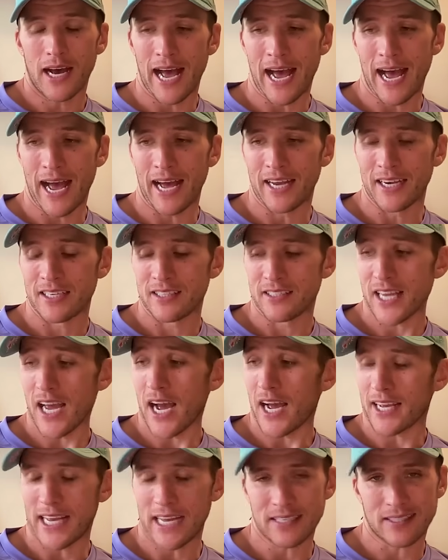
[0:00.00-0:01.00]
And
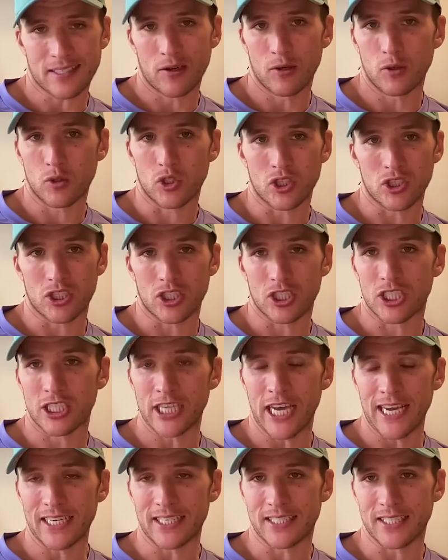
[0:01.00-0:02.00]
I guess I was just
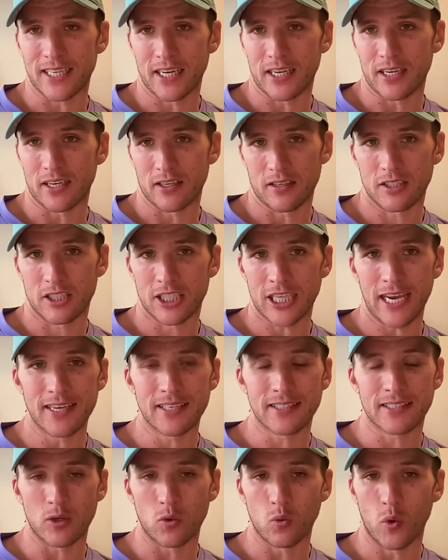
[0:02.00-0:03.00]
chasing
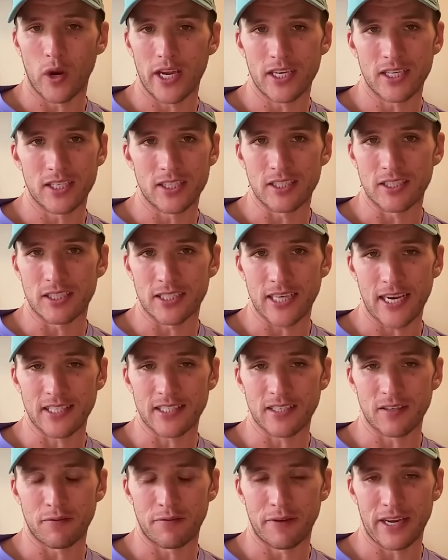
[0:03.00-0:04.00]
wins,
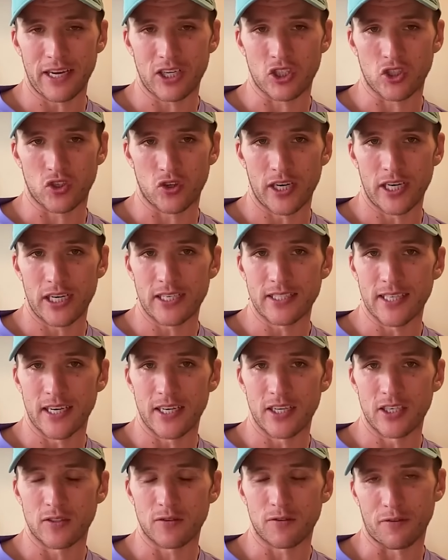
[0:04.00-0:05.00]
chasing victories,
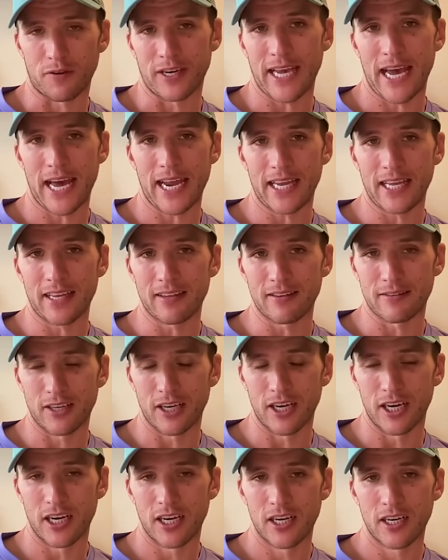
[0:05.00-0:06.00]
and forgetting
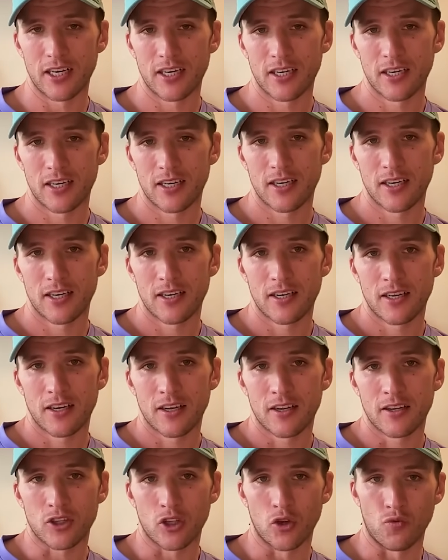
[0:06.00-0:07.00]
the
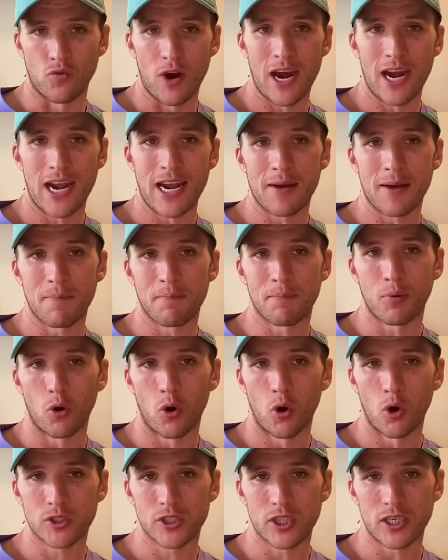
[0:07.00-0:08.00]
really
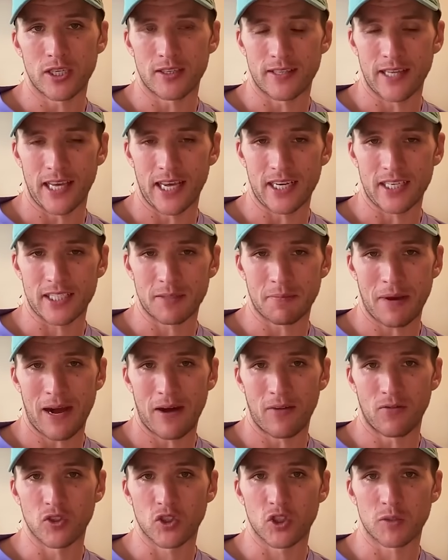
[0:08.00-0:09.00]
important things
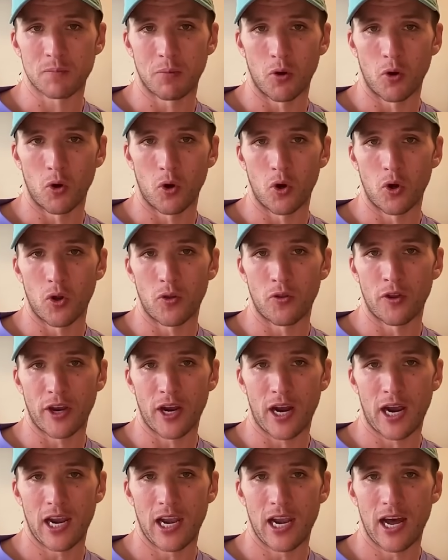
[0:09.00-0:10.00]
about the sport that
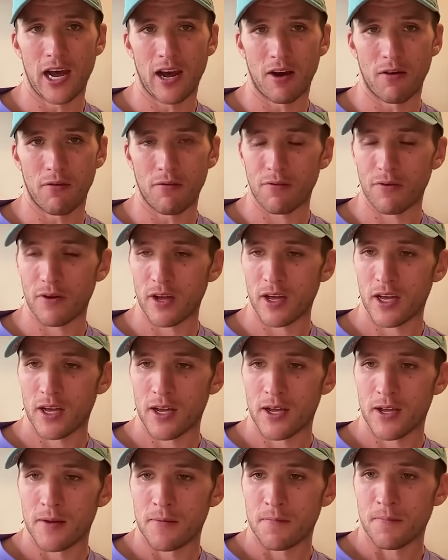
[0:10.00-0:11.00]
I love.
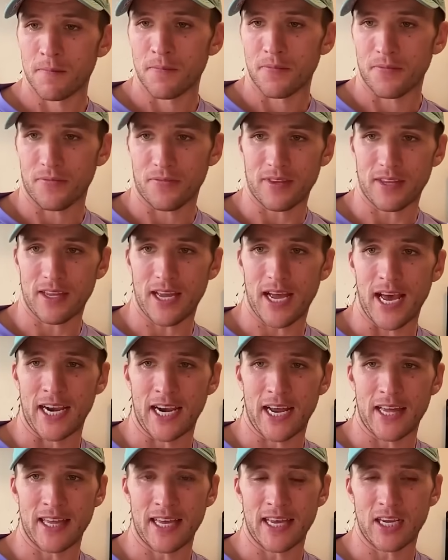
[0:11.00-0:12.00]
And
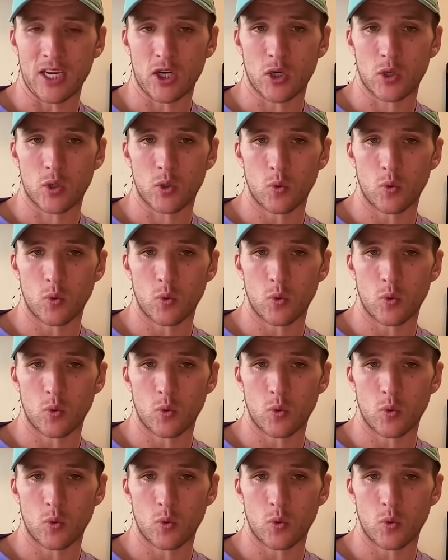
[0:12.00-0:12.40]
I think